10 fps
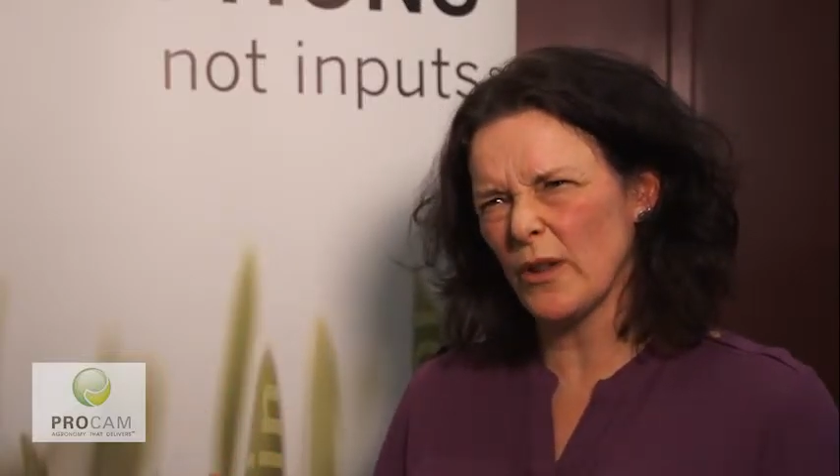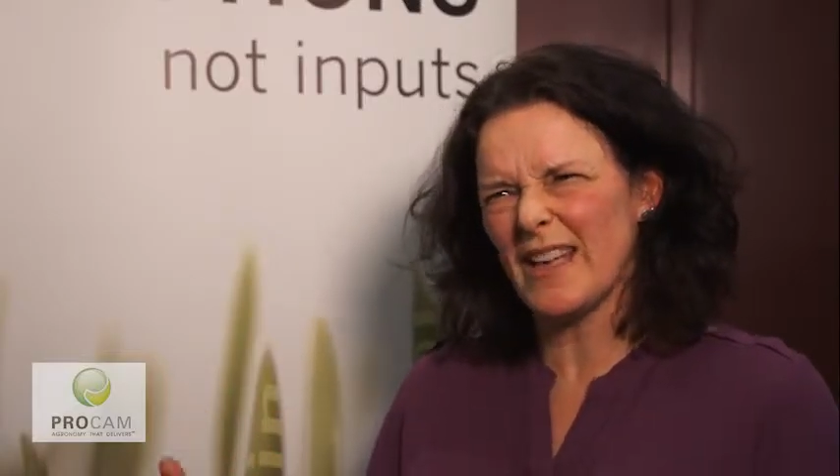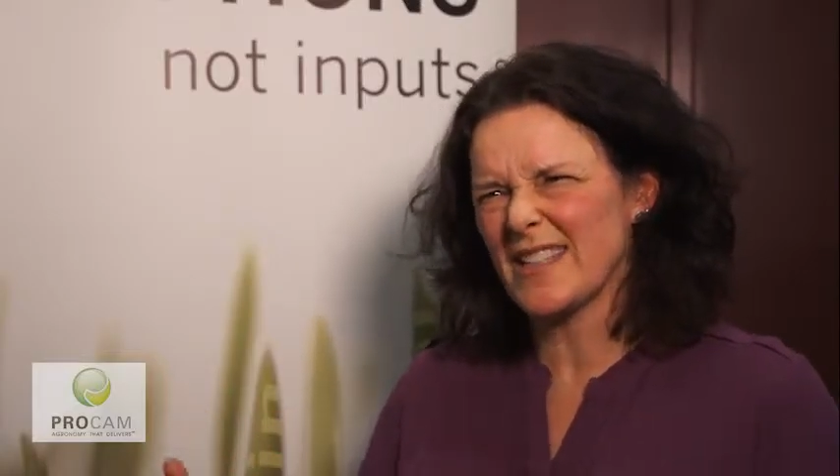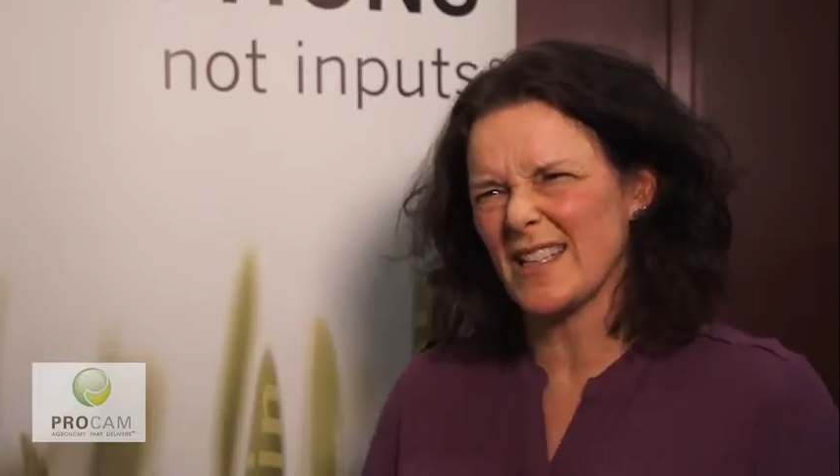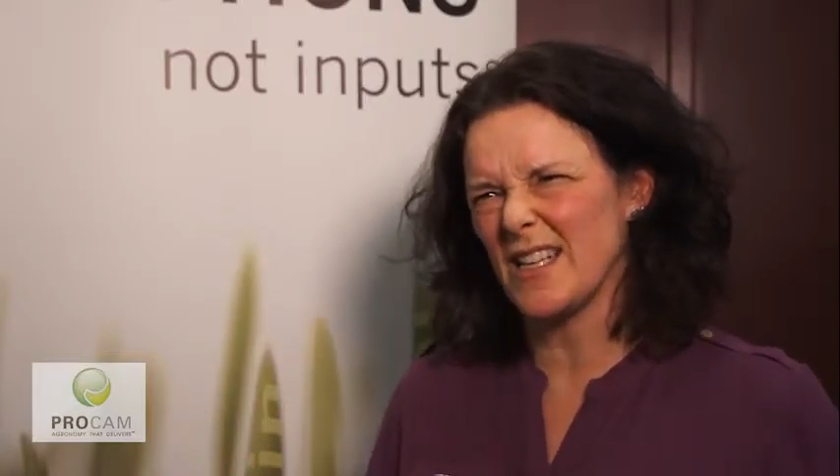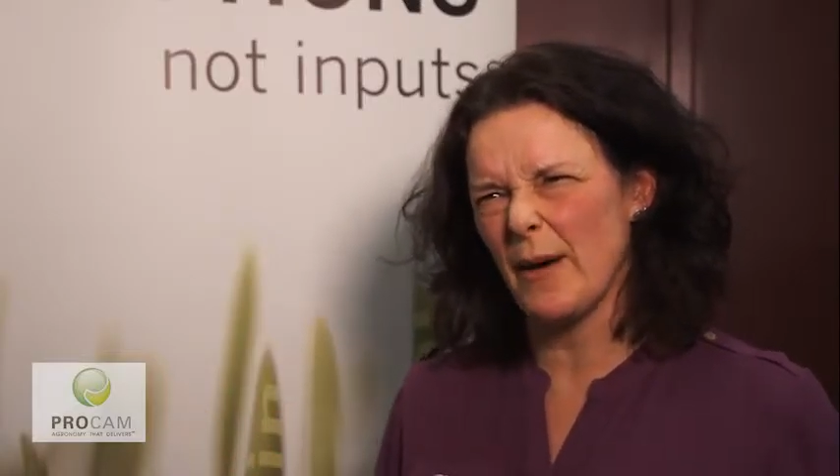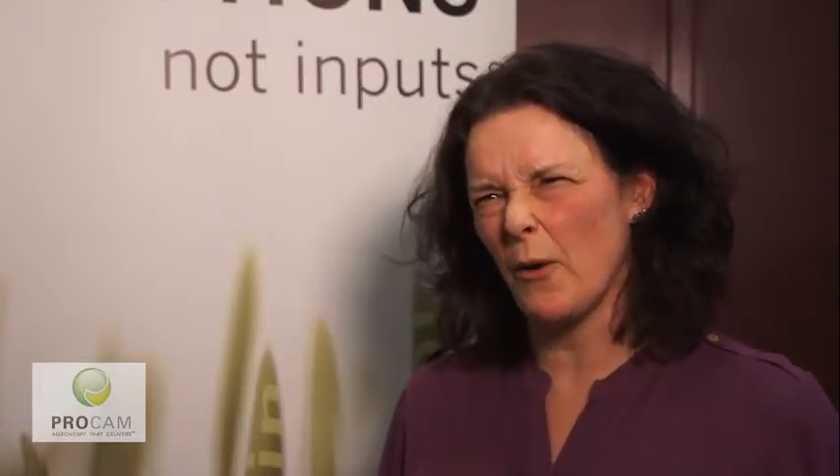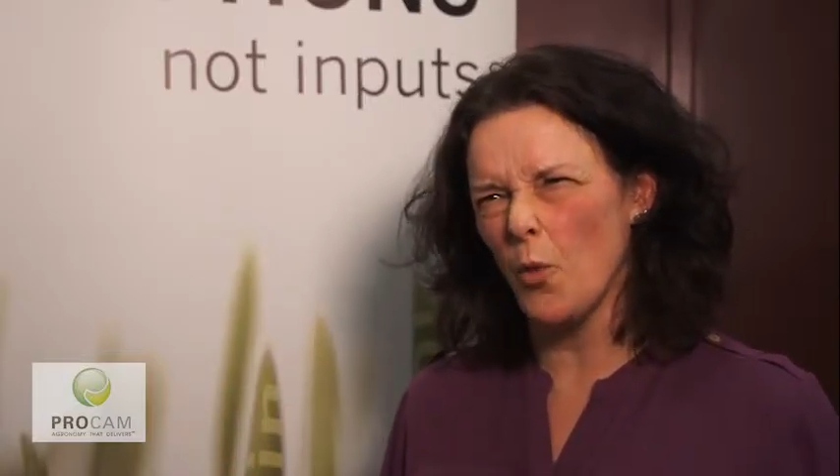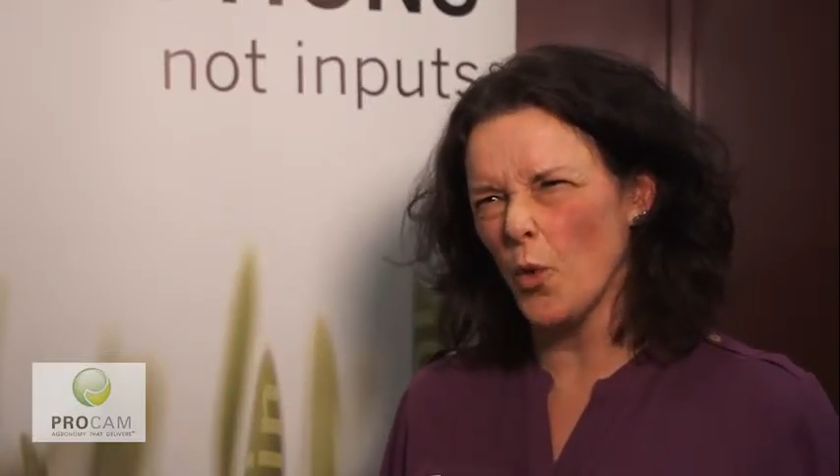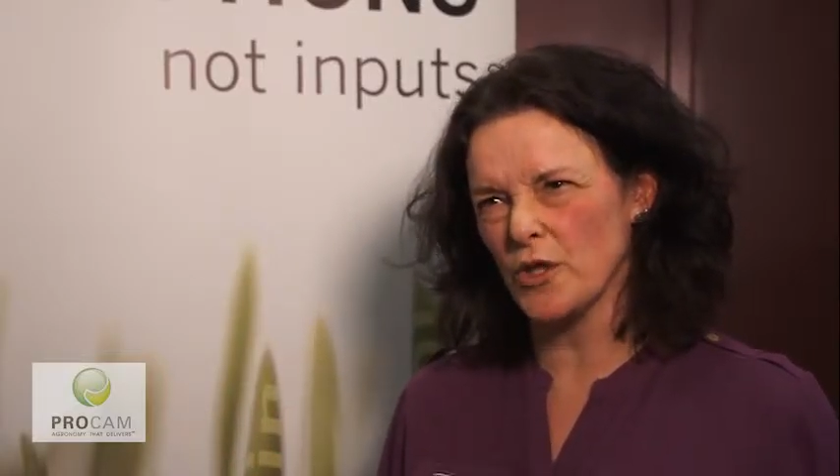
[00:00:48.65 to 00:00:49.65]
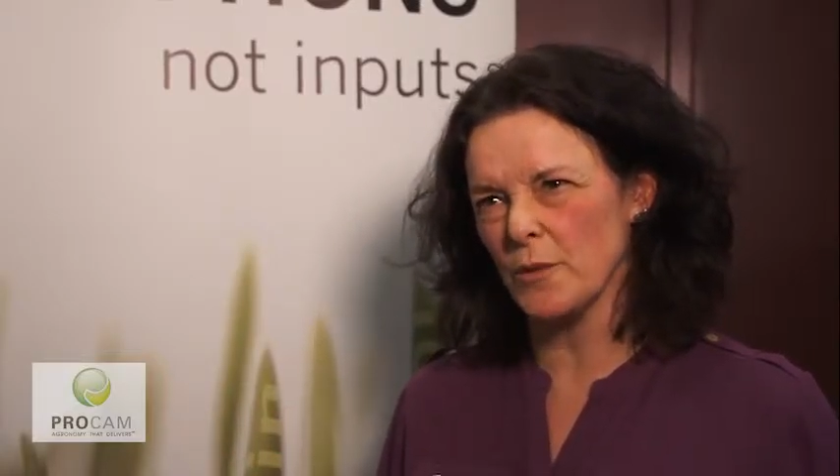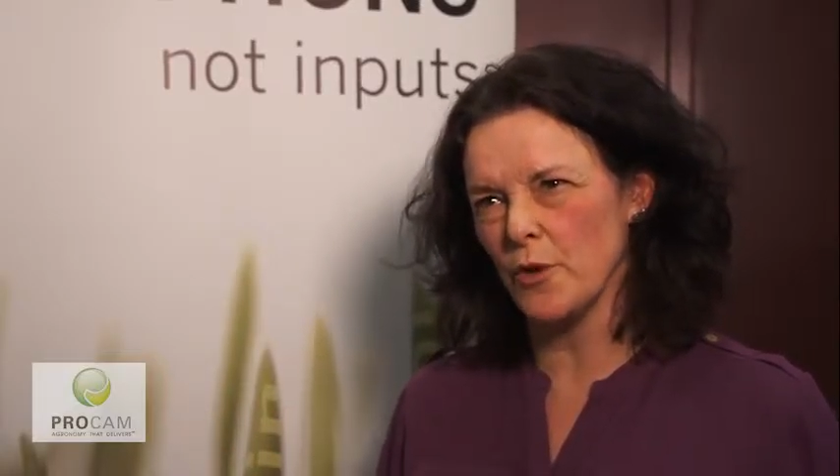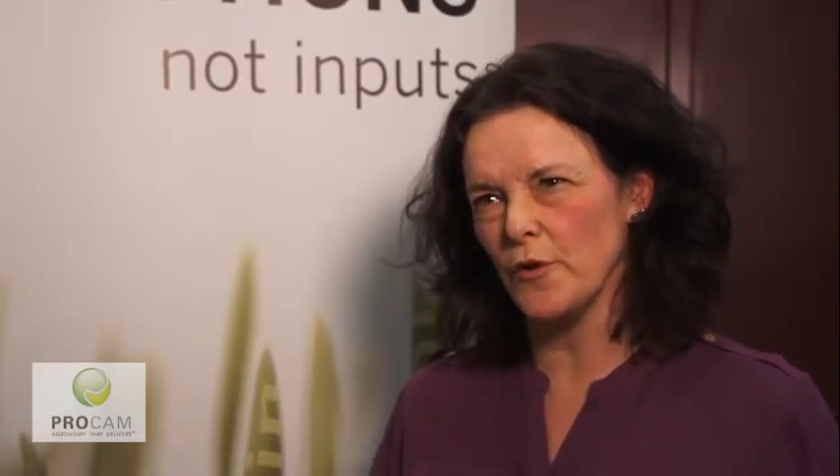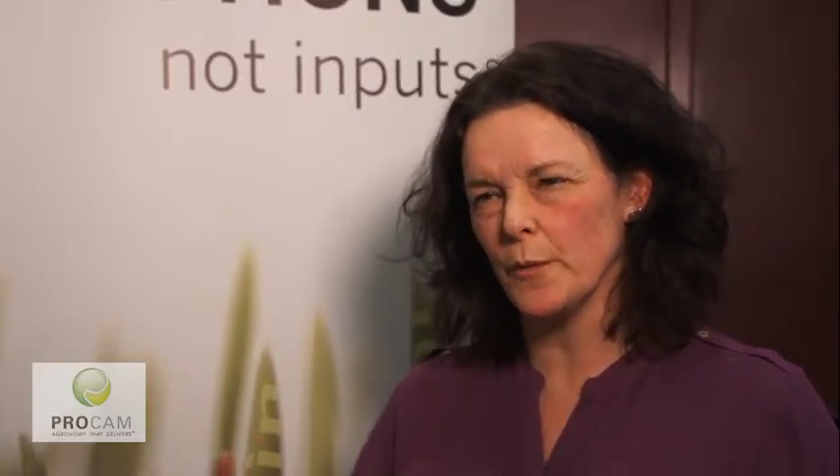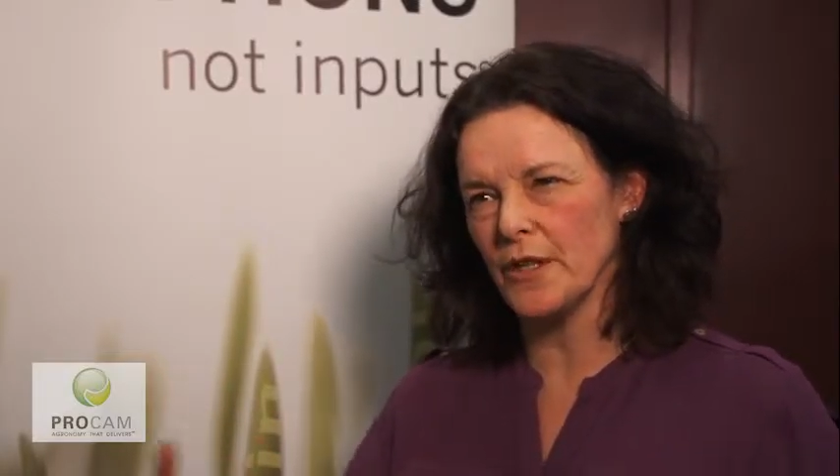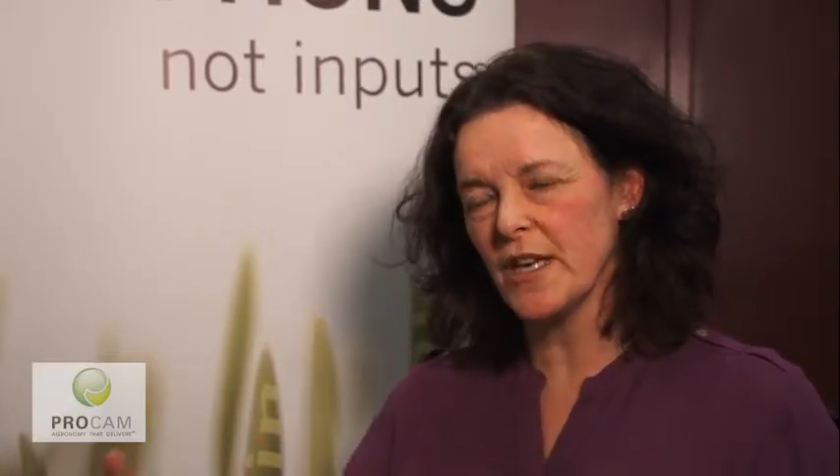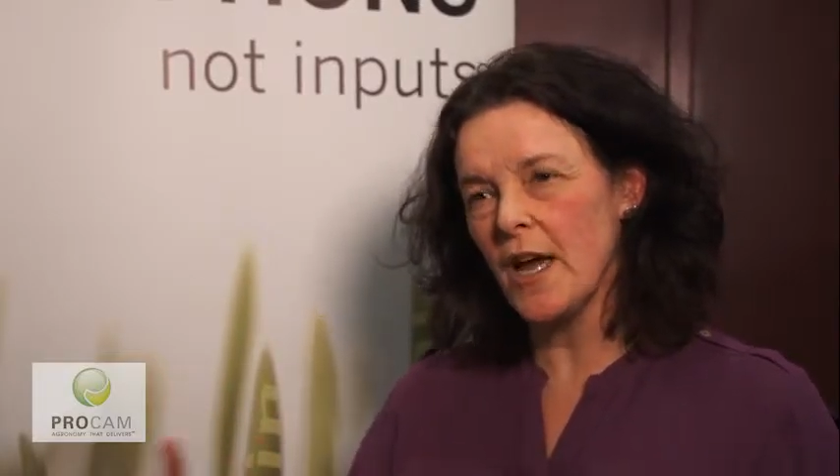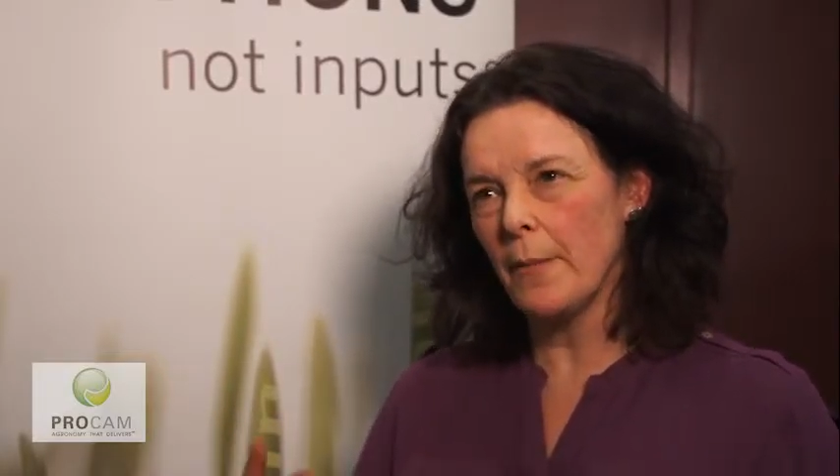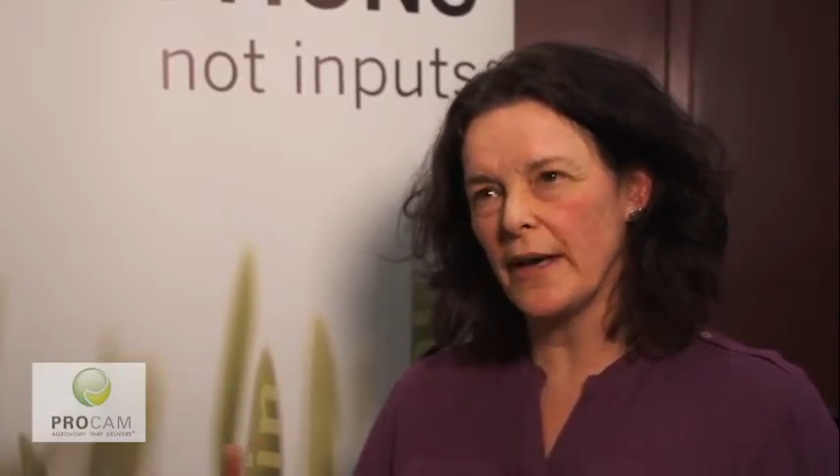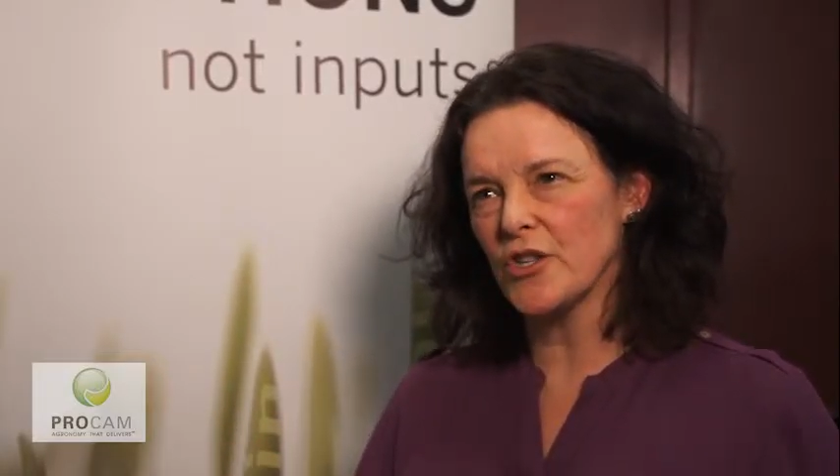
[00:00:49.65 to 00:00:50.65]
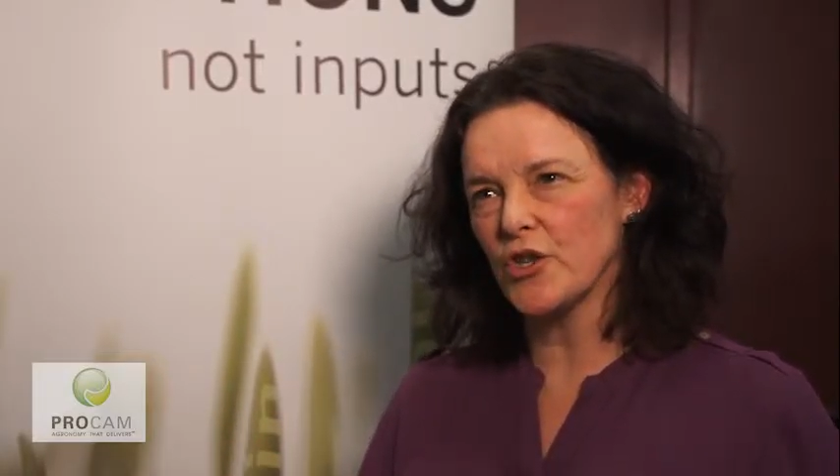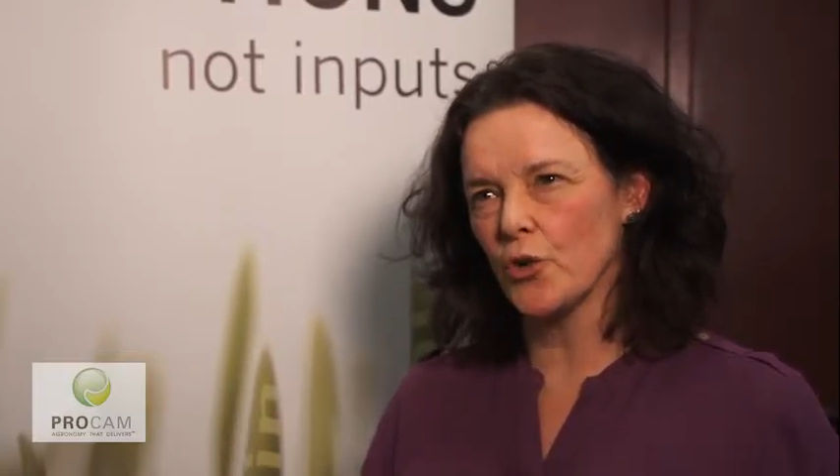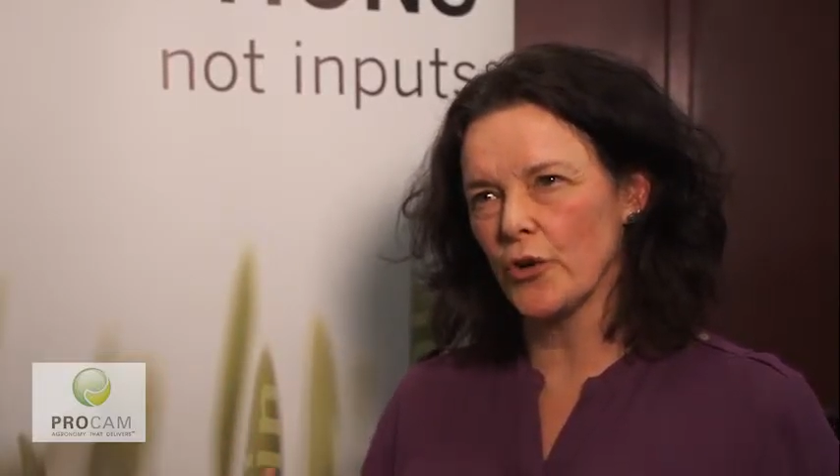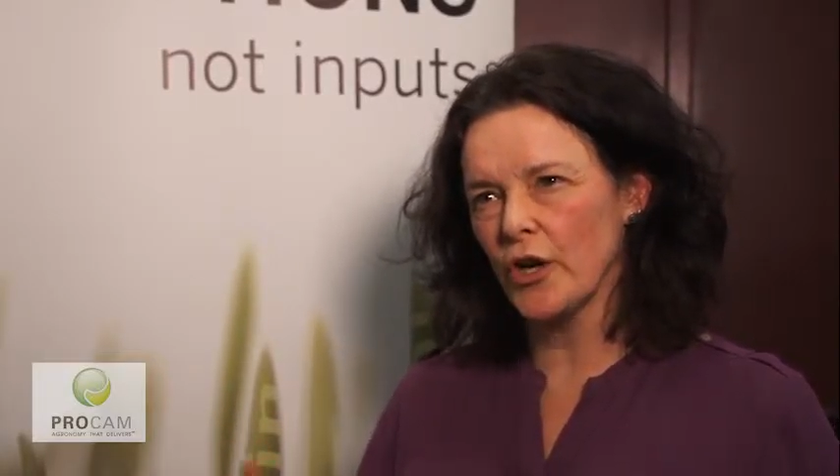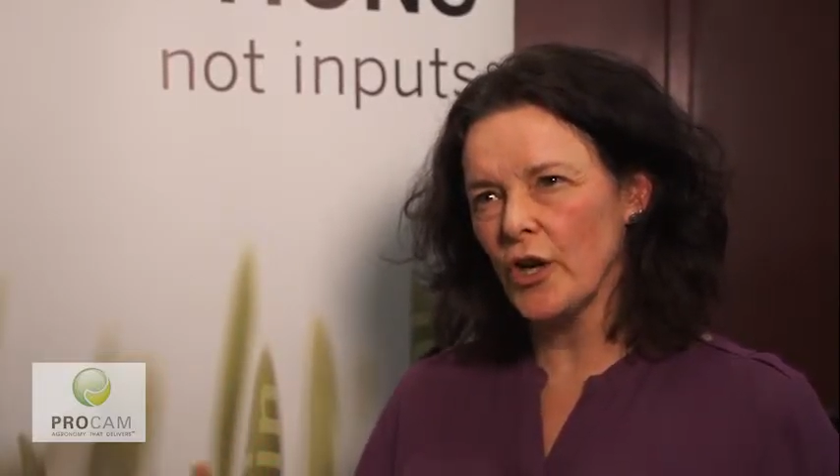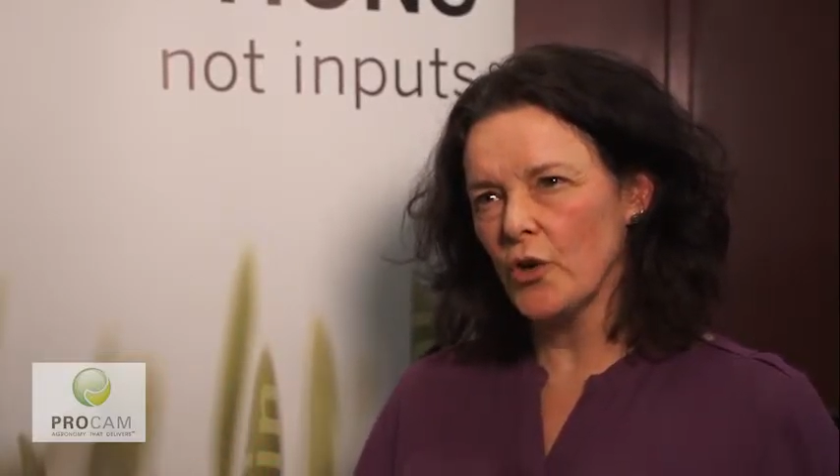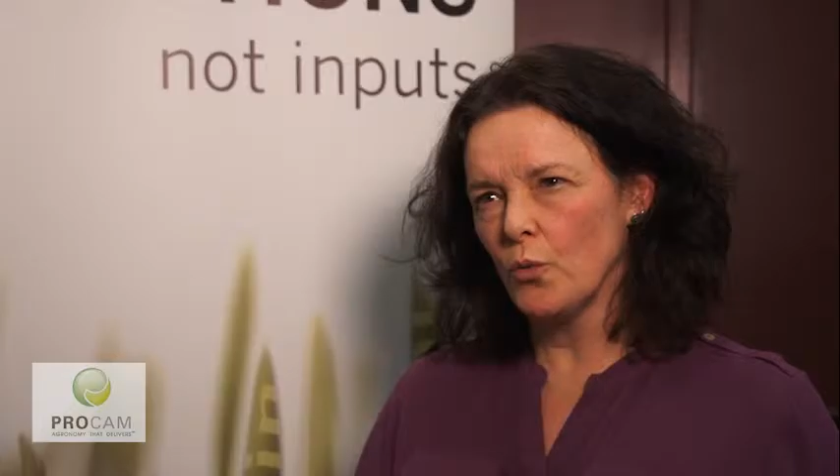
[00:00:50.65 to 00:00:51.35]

that's actually about water movement, making sure the